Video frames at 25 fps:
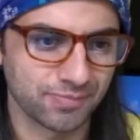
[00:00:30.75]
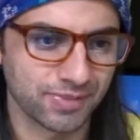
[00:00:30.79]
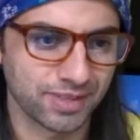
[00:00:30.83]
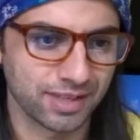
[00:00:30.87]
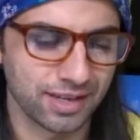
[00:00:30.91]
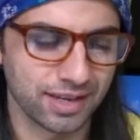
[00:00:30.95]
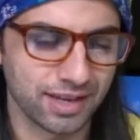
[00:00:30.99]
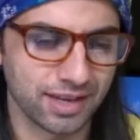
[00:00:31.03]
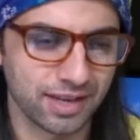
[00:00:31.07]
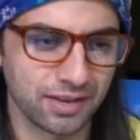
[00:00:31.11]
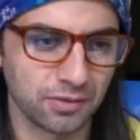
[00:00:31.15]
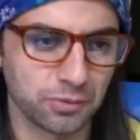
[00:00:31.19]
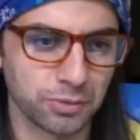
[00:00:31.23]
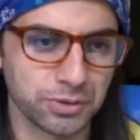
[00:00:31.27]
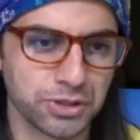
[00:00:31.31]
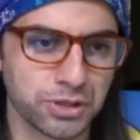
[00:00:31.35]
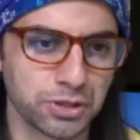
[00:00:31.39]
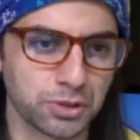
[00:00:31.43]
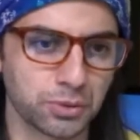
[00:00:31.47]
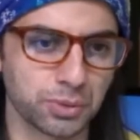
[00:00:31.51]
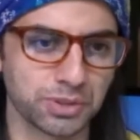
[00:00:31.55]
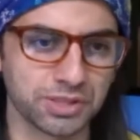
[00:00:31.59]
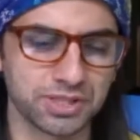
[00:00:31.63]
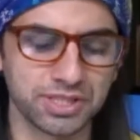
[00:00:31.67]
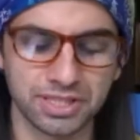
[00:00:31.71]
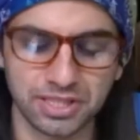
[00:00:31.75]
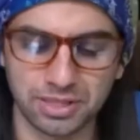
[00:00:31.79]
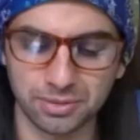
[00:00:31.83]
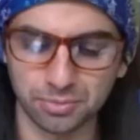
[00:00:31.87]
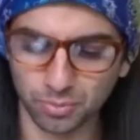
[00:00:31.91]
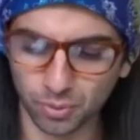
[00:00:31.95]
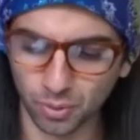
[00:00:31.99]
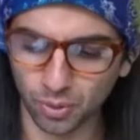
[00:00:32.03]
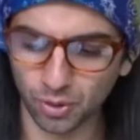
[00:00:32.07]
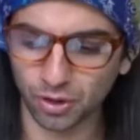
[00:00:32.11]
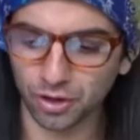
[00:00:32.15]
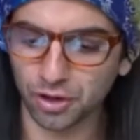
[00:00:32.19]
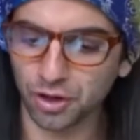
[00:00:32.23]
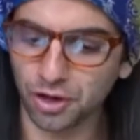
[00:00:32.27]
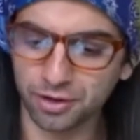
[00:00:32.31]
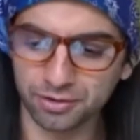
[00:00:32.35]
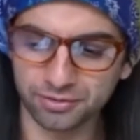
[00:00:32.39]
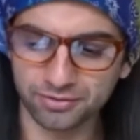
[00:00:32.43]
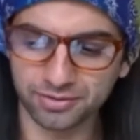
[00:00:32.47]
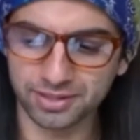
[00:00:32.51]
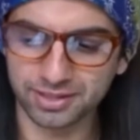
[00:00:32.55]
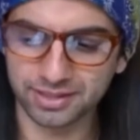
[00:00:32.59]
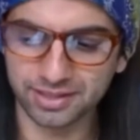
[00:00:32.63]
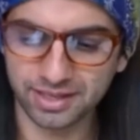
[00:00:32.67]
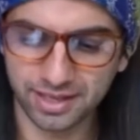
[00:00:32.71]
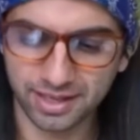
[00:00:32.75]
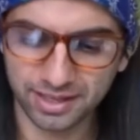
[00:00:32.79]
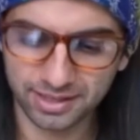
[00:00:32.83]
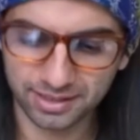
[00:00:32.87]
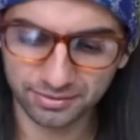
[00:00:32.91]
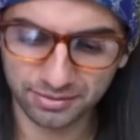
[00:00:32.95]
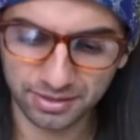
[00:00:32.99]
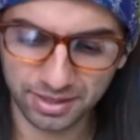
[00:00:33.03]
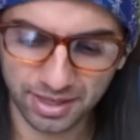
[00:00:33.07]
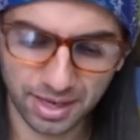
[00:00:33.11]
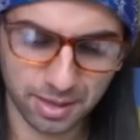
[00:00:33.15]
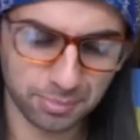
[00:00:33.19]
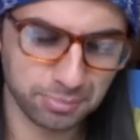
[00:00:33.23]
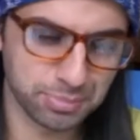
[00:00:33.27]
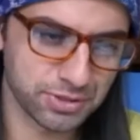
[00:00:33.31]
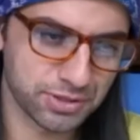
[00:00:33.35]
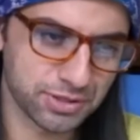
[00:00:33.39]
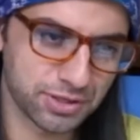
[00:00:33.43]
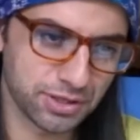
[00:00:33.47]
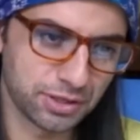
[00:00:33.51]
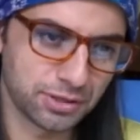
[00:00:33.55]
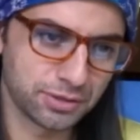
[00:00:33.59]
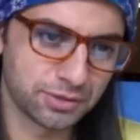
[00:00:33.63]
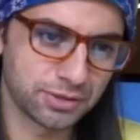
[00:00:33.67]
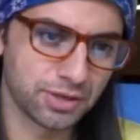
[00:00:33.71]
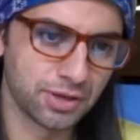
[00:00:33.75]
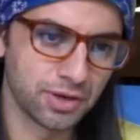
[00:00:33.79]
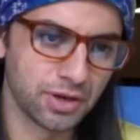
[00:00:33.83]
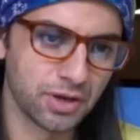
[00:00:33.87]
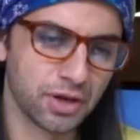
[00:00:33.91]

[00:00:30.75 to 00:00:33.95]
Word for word: uh, which you will see more of in the end of the episode.